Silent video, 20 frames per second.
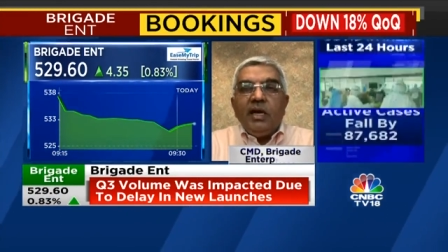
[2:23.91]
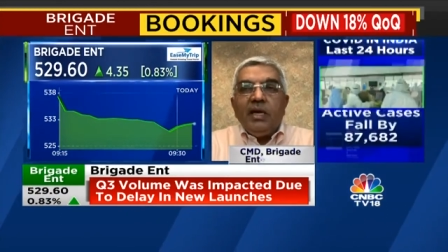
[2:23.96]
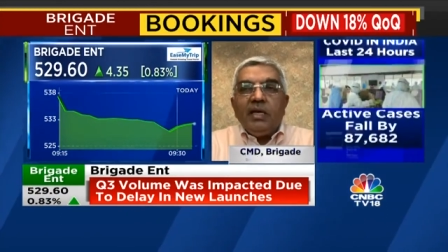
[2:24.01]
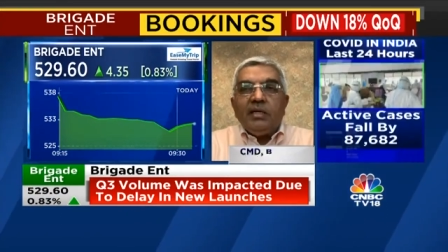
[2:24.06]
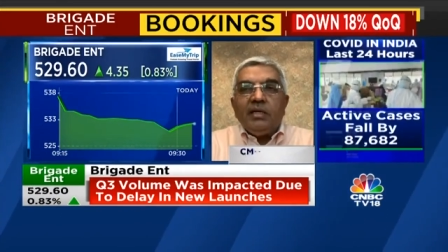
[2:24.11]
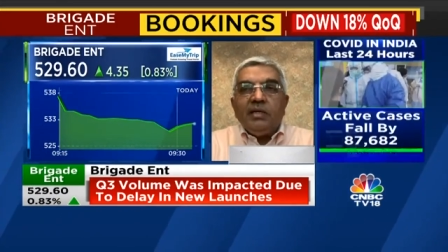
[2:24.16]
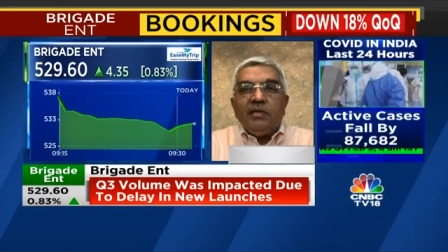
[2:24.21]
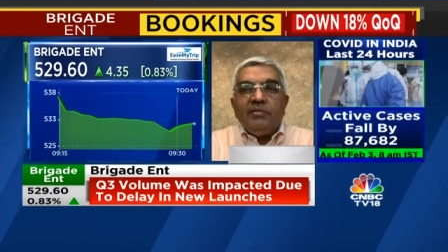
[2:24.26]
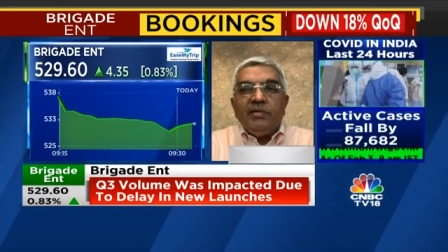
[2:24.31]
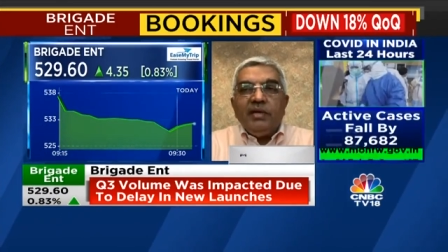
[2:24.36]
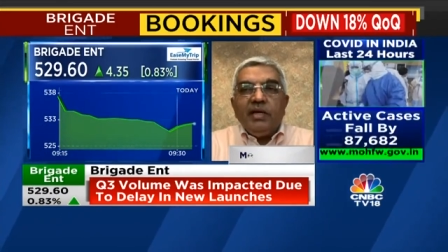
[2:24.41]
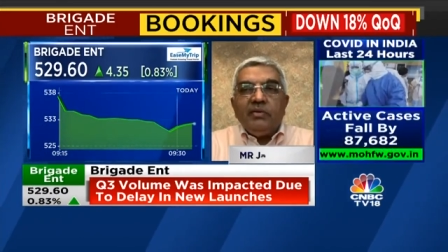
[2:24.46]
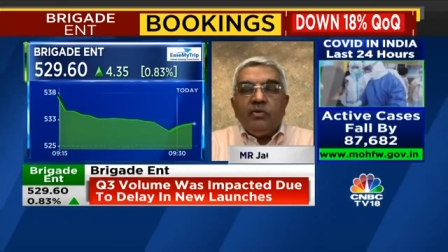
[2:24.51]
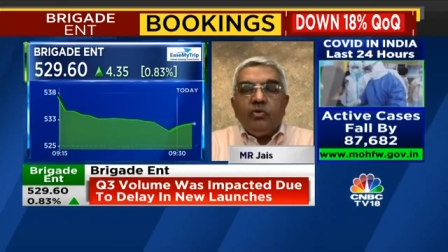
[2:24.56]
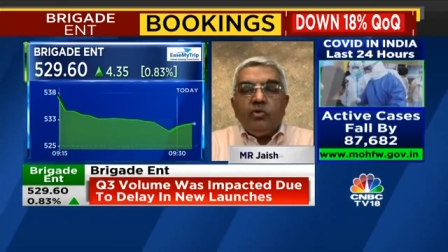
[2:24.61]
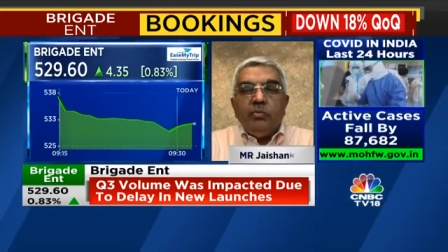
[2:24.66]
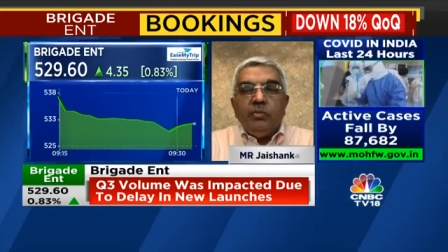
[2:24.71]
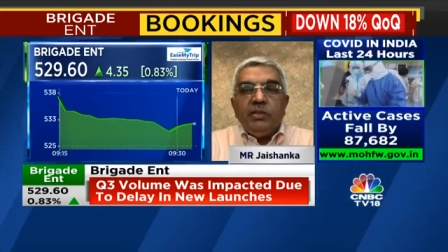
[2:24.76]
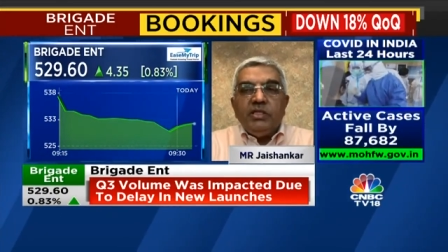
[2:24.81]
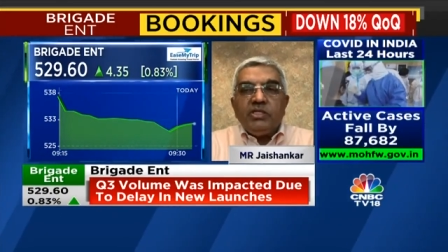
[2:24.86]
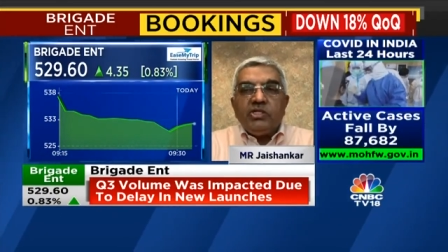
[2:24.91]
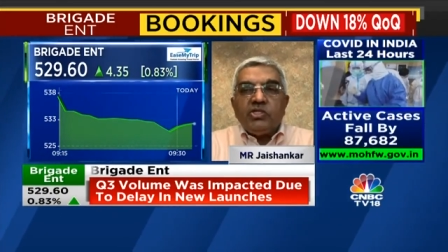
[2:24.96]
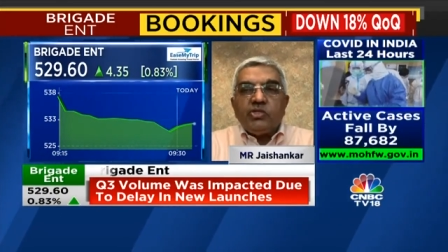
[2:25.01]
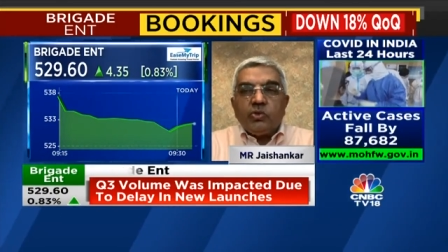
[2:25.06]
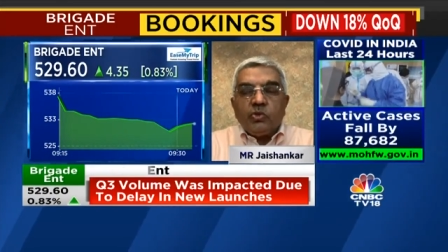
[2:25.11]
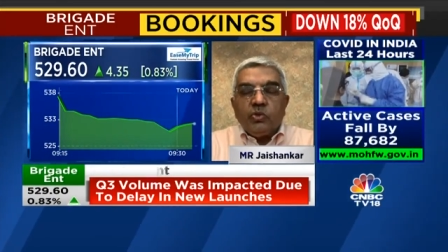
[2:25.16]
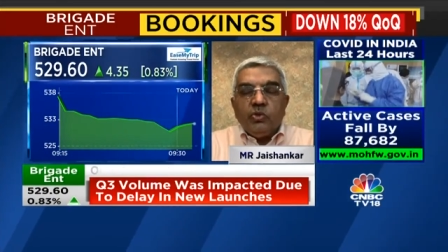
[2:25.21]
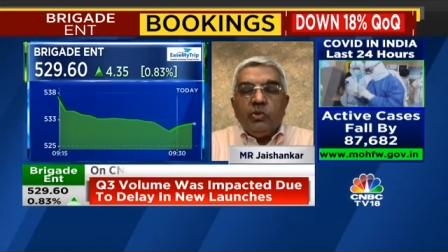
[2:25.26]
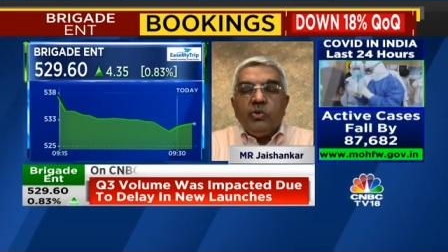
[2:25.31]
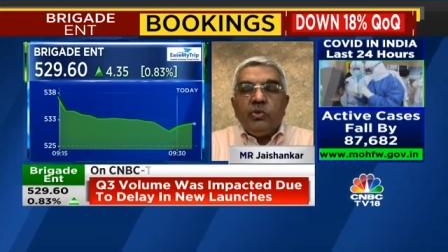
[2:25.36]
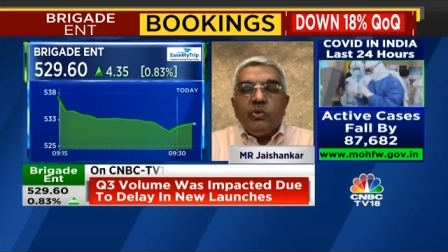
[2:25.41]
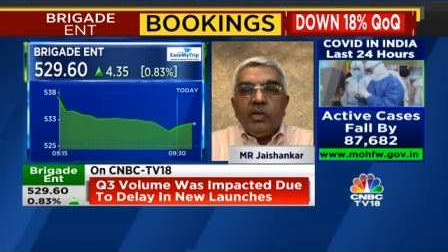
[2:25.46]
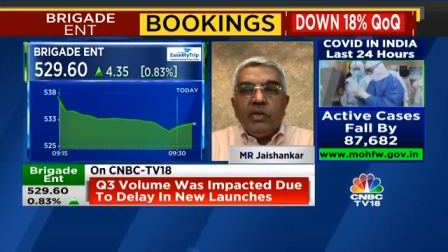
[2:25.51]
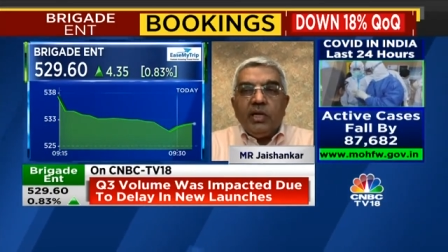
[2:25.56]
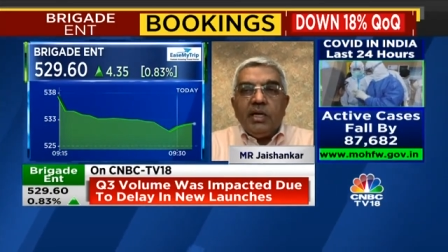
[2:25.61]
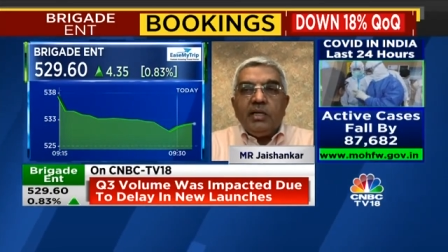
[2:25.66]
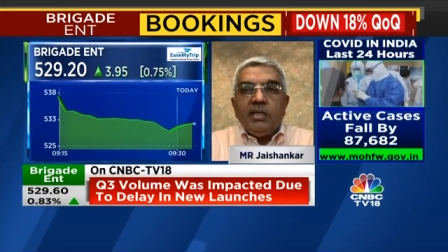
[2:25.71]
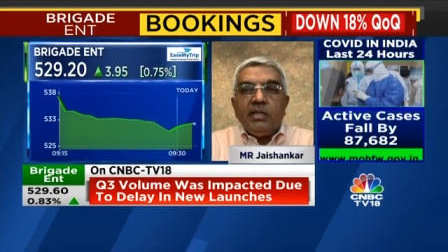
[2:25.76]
And we have two months to go.